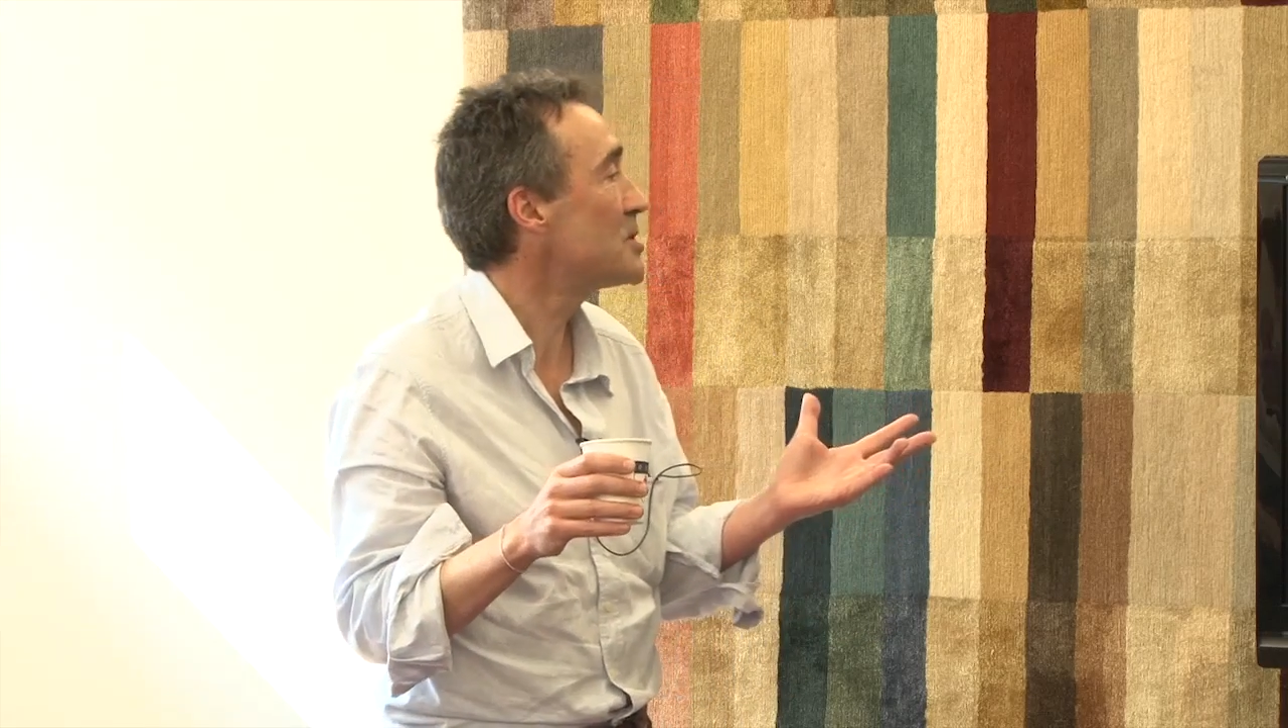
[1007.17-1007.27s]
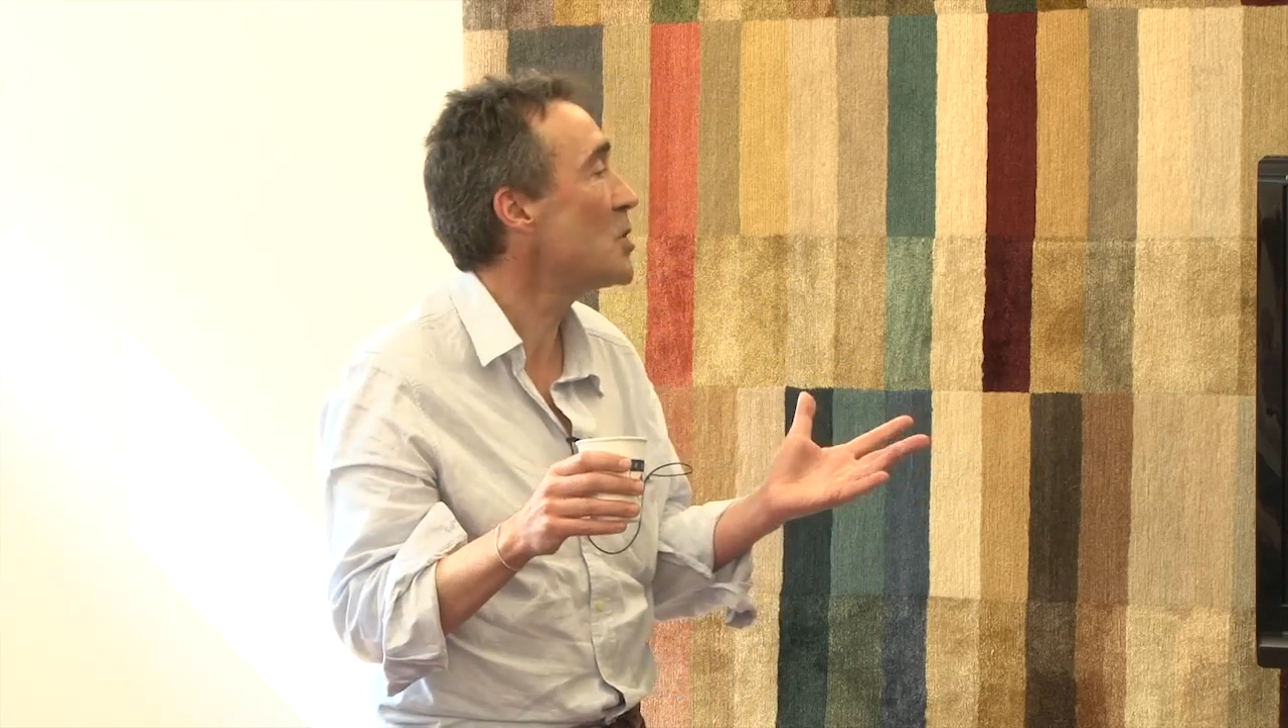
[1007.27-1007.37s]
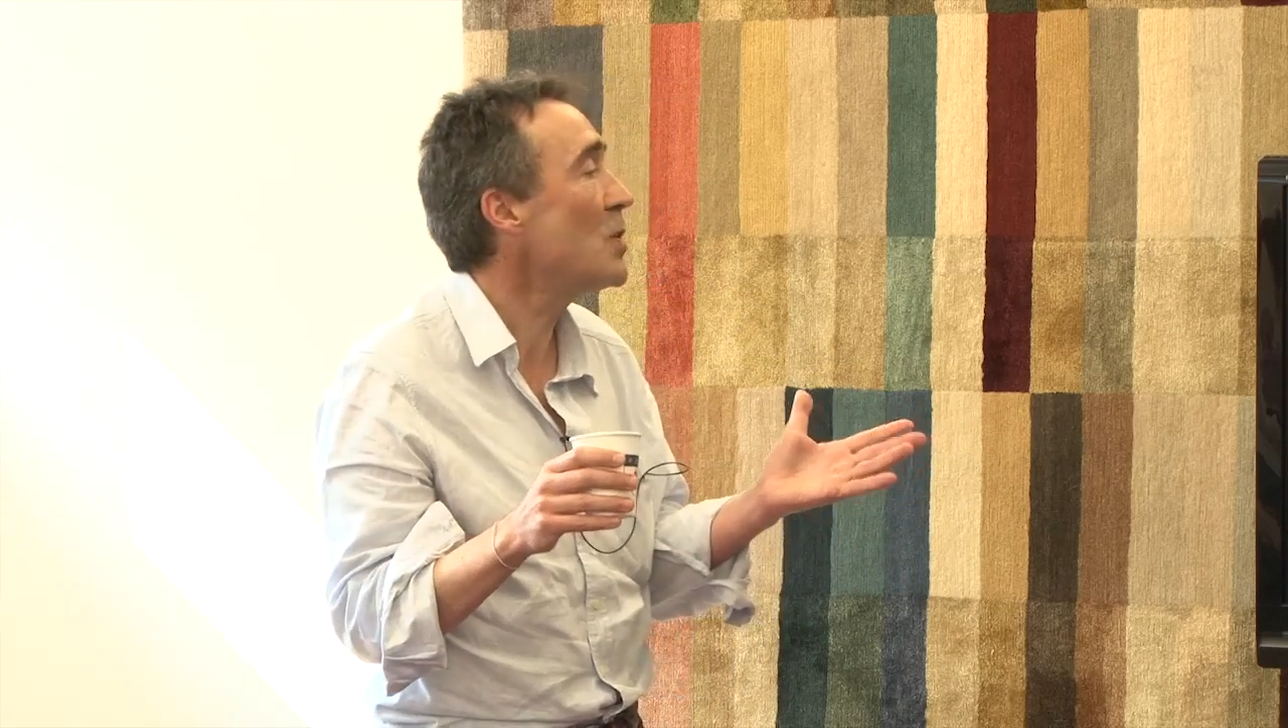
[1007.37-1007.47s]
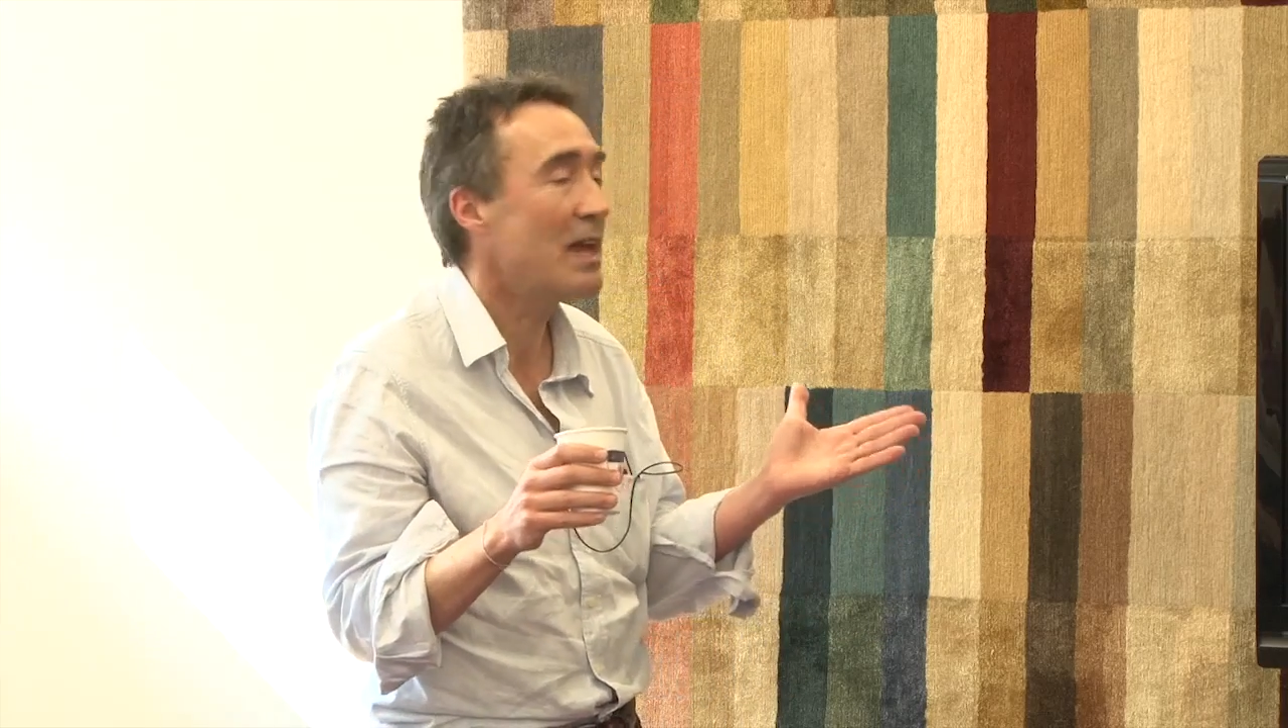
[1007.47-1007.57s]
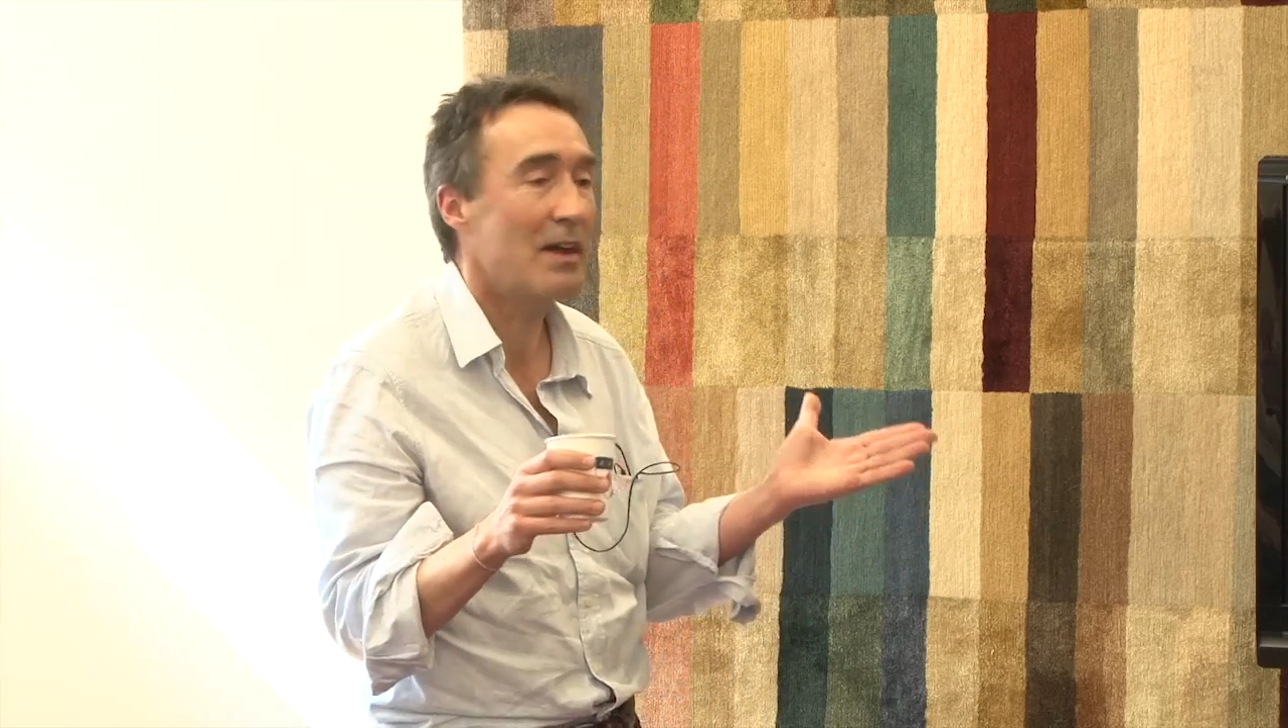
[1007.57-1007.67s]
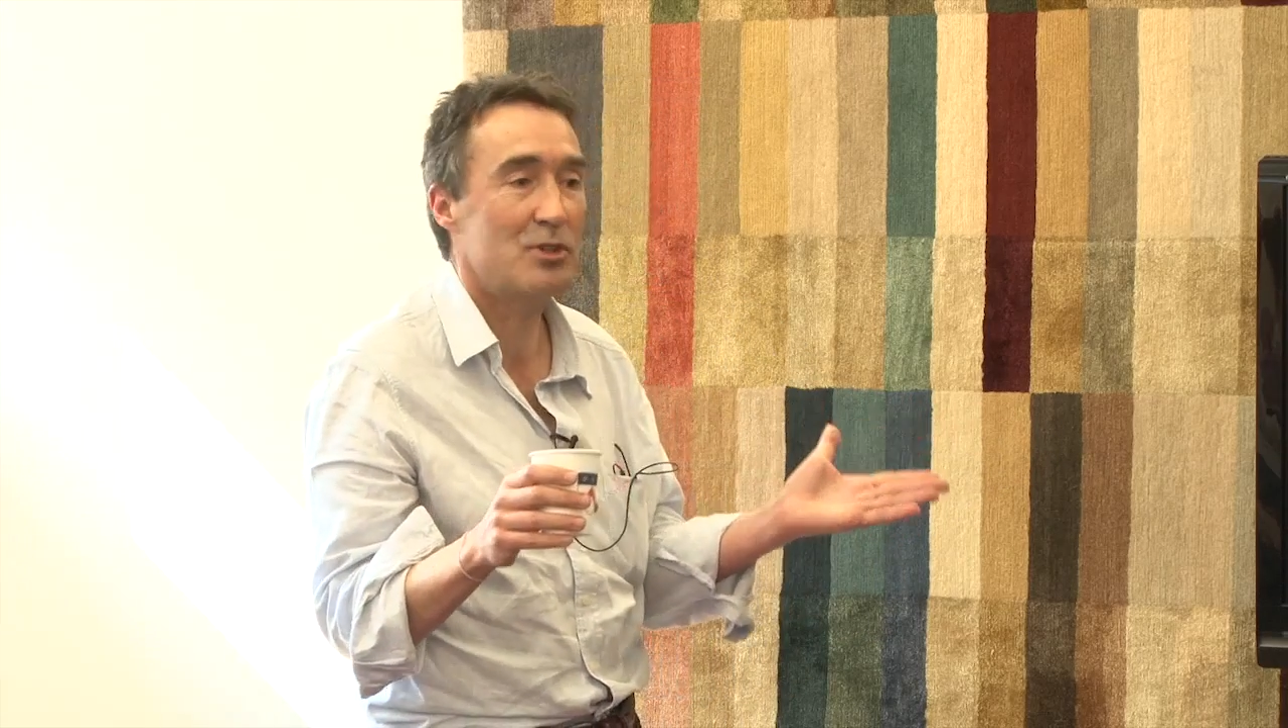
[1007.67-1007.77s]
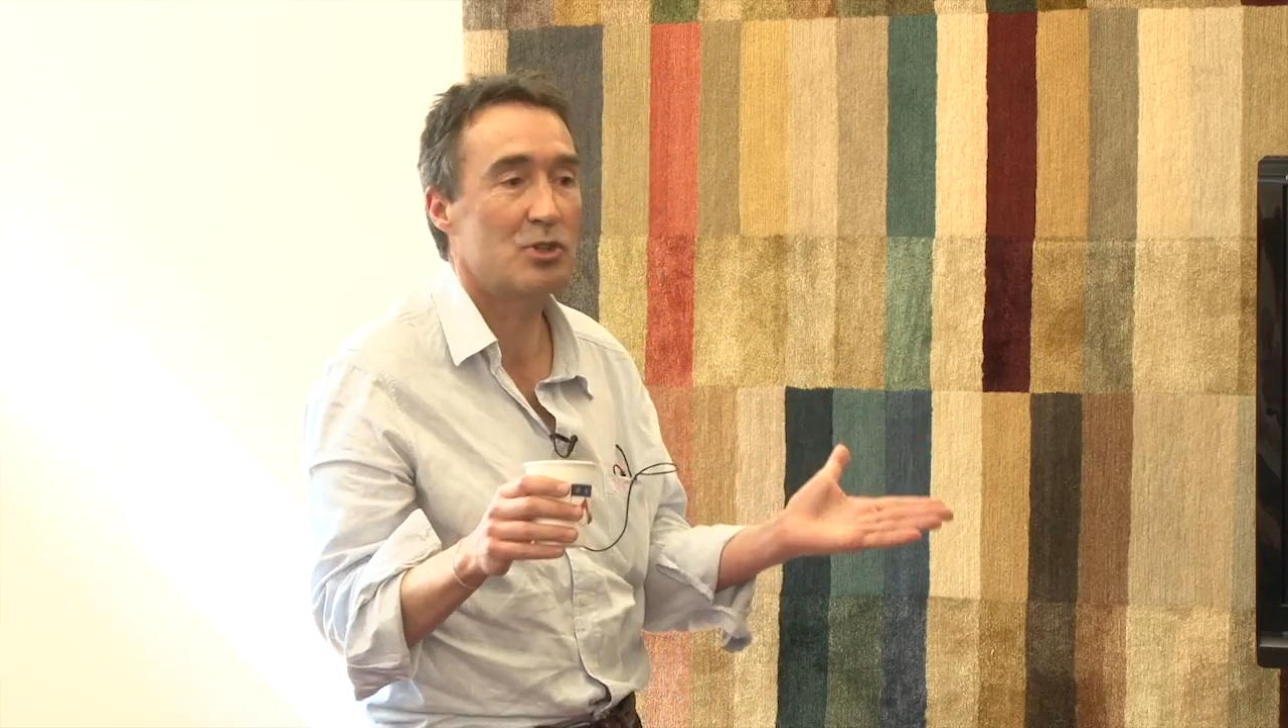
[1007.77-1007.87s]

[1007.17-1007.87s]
do we have a